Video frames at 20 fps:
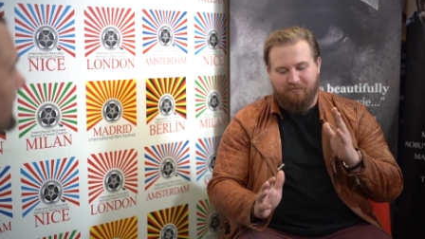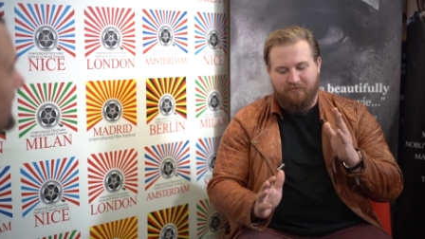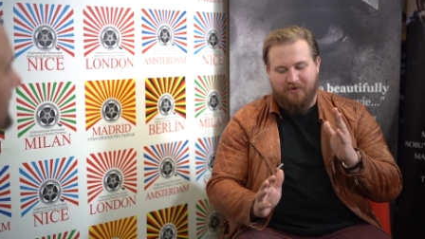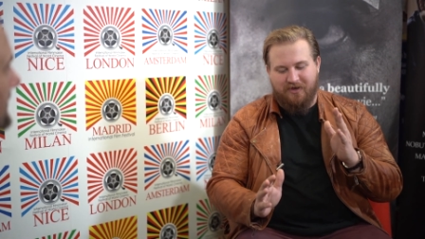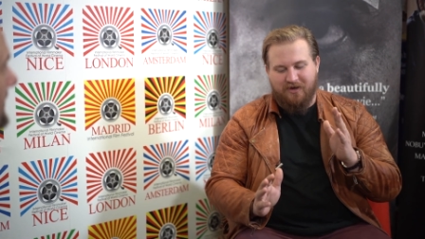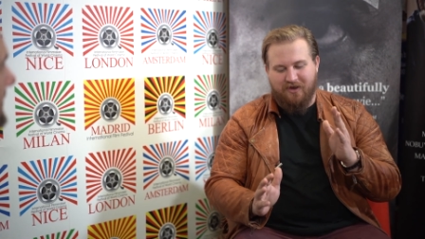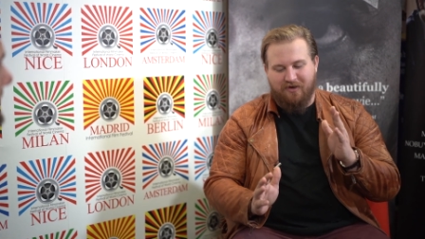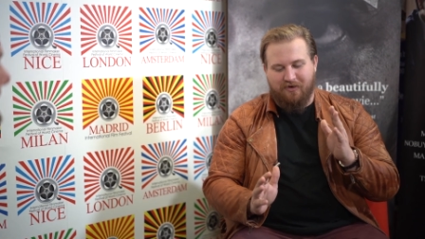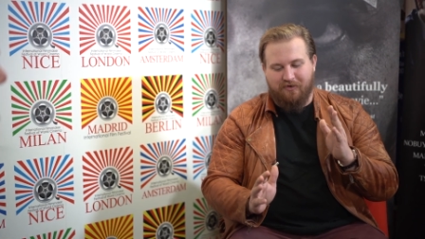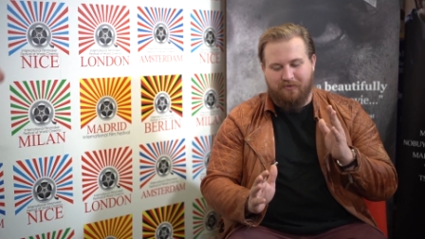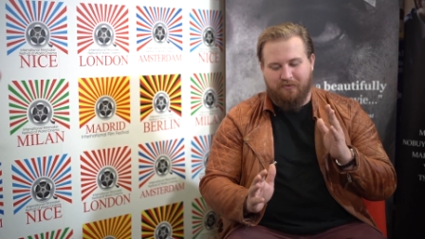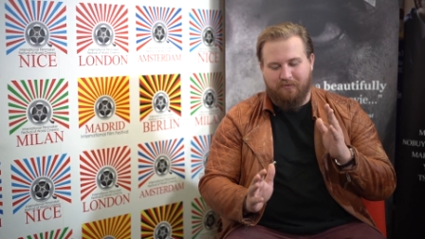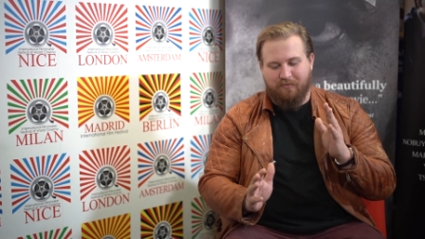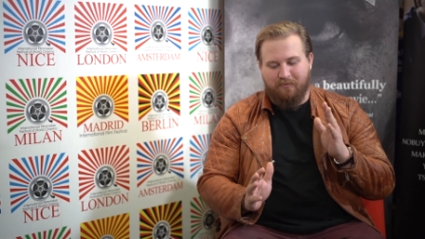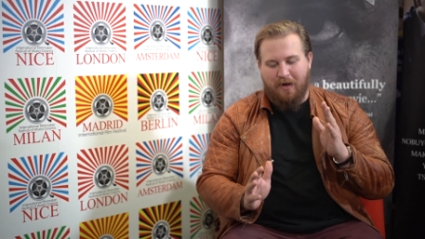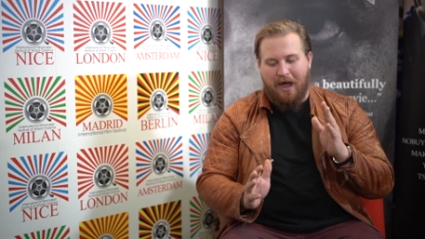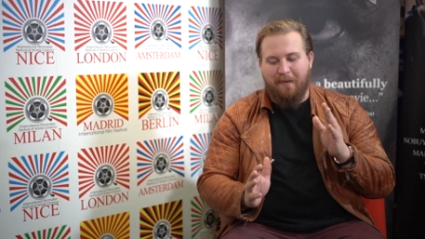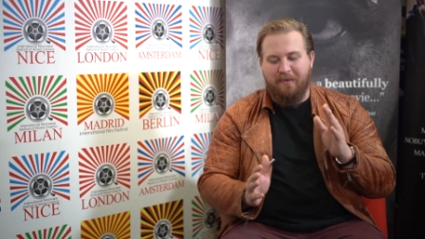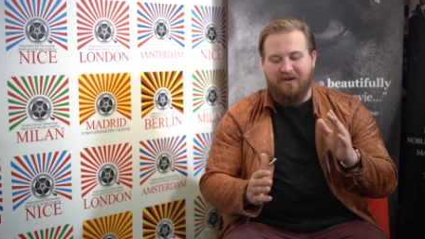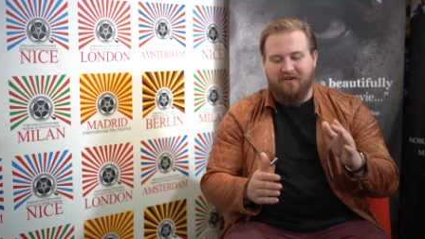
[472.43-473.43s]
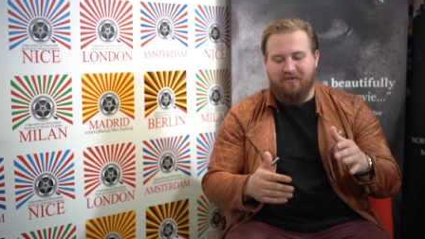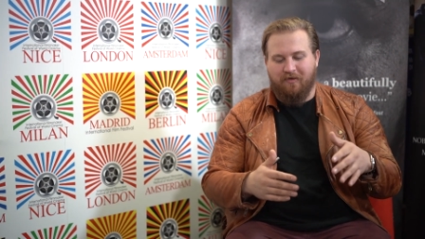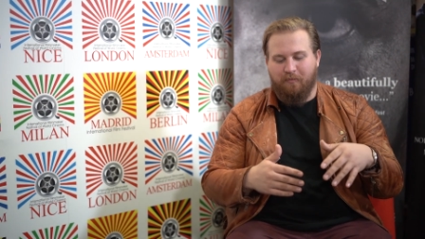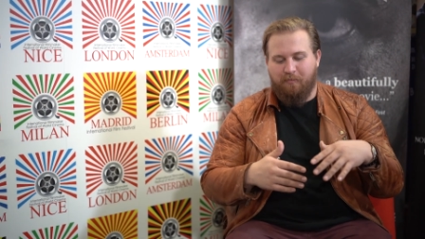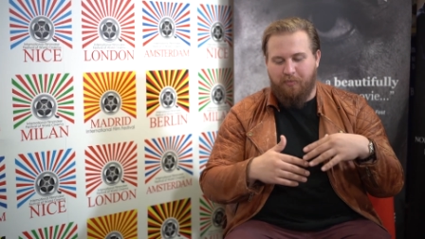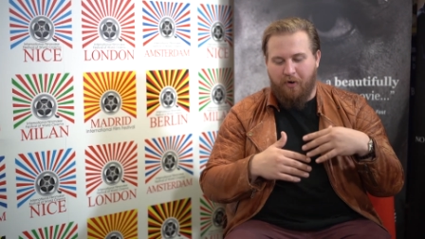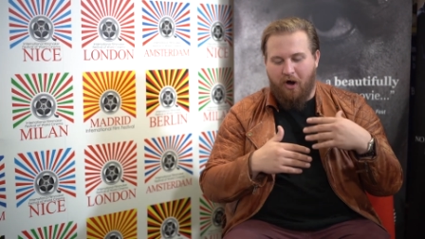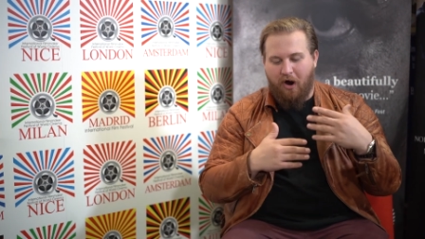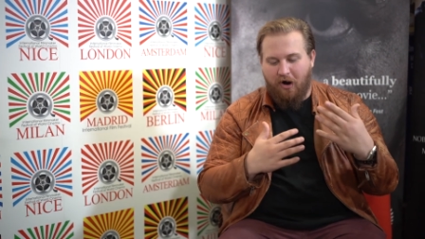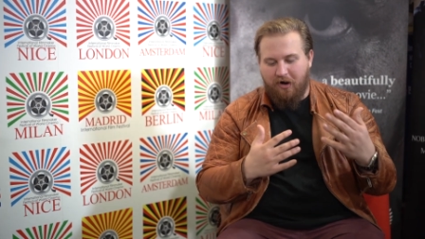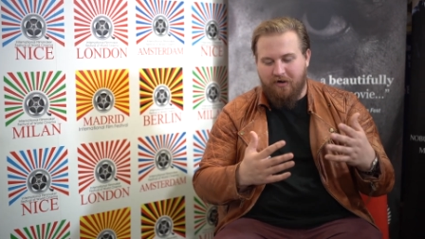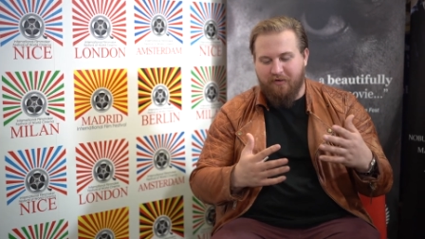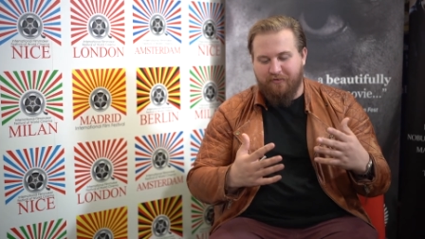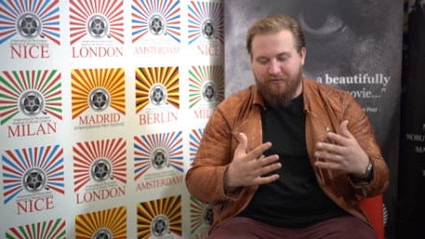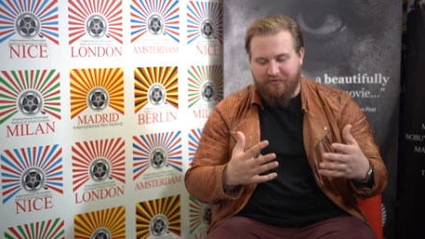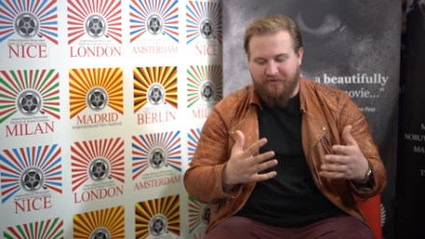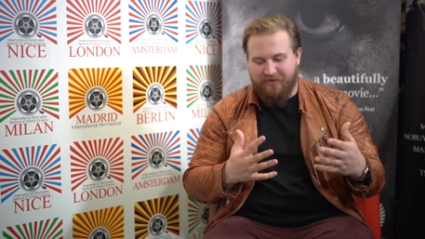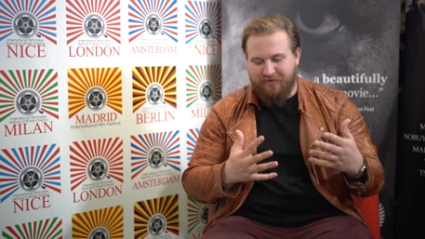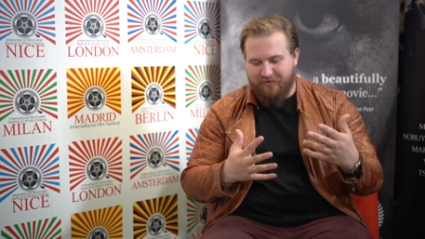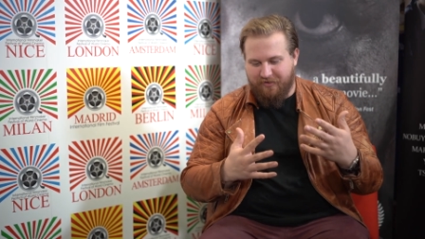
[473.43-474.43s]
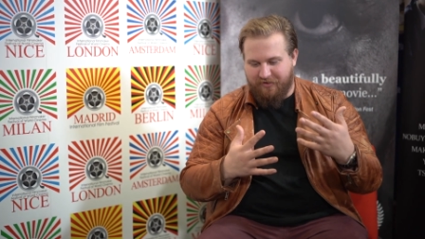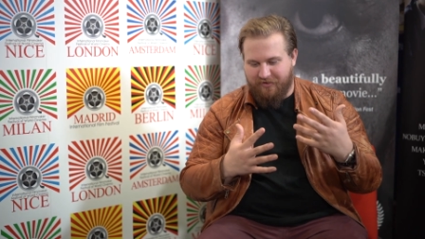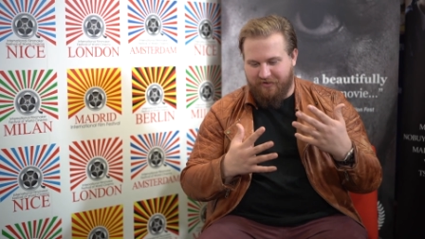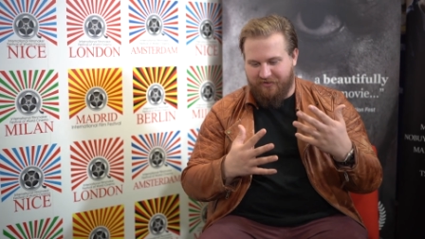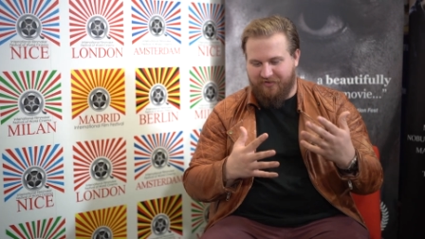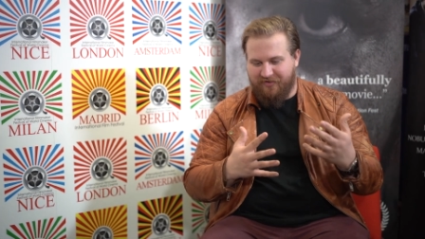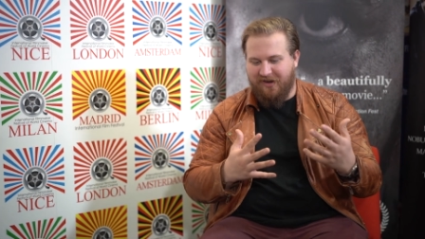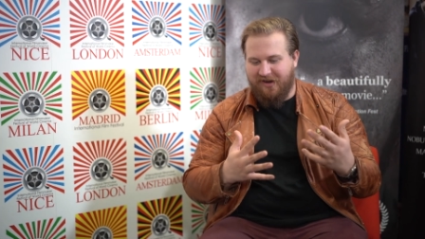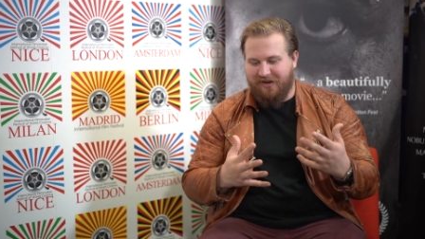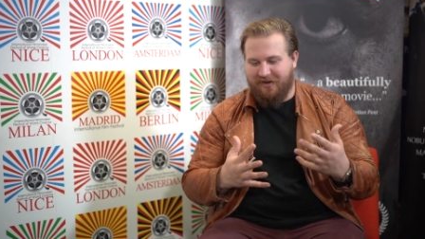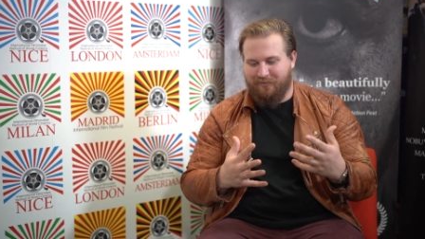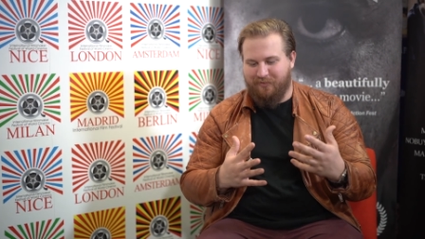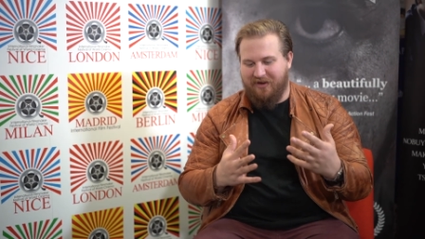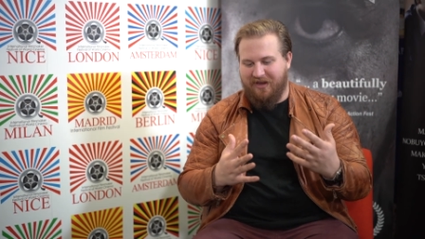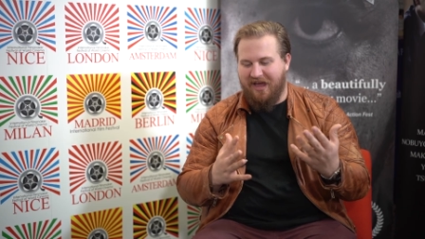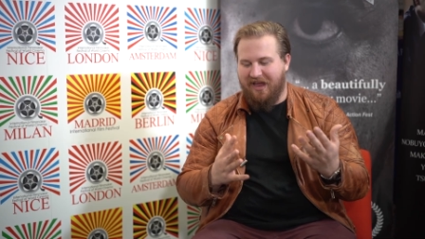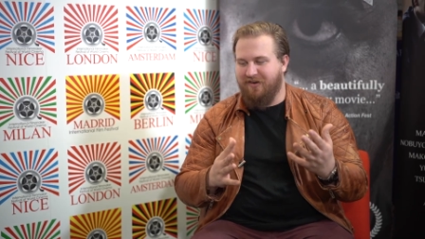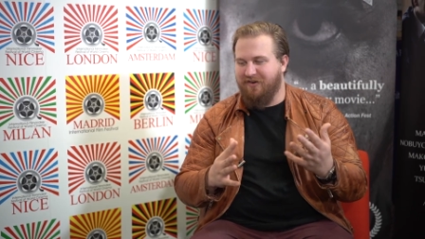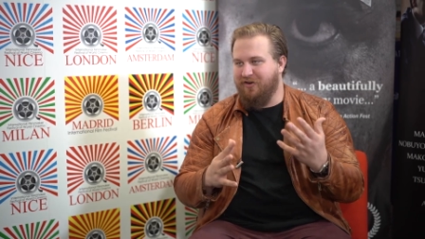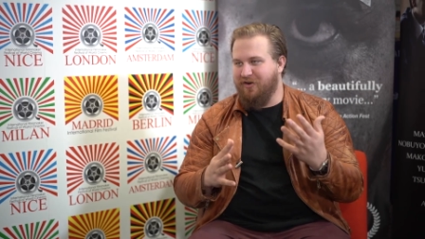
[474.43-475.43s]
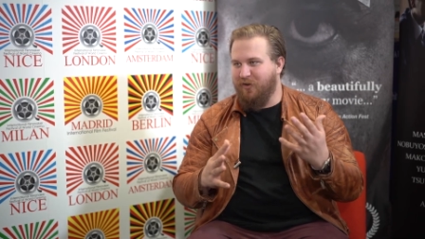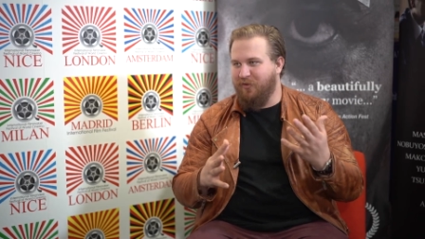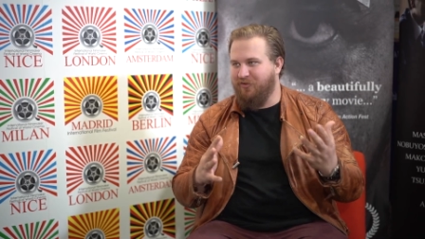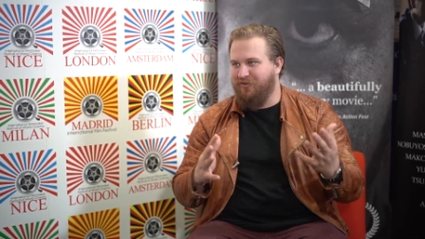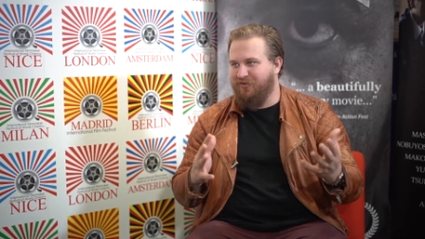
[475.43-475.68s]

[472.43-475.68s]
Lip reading: You know, I mean, part of the scenes we had no